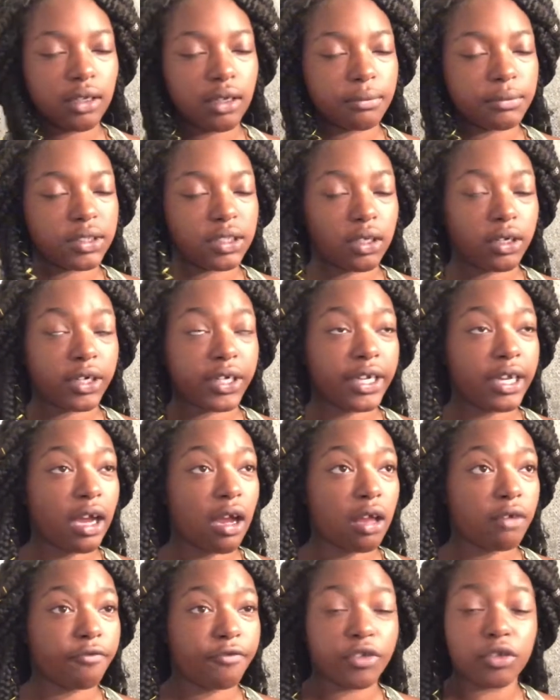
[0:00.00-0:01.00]
I'm sorry,
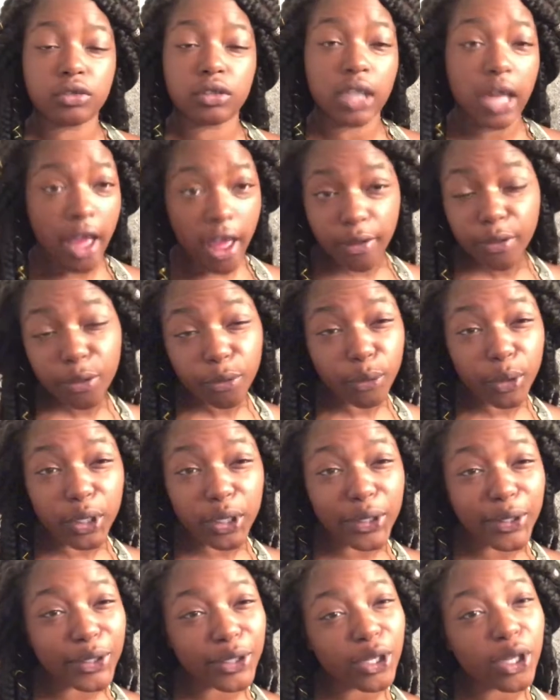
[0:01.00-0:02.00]
God, for using the F
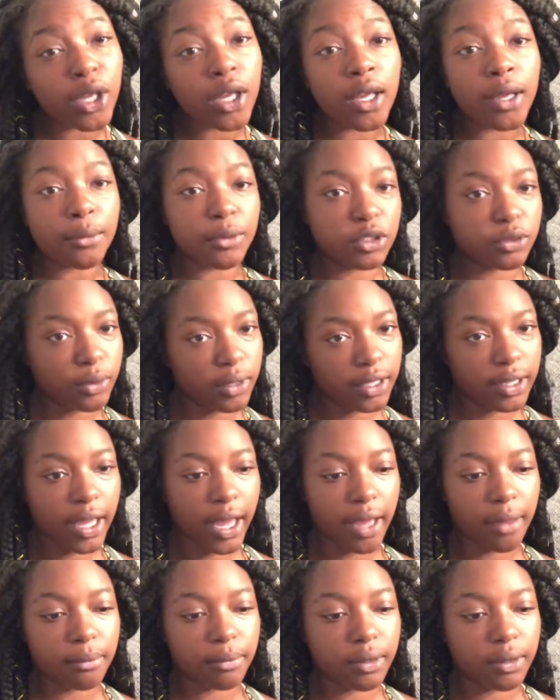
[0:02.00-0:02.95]
word between that.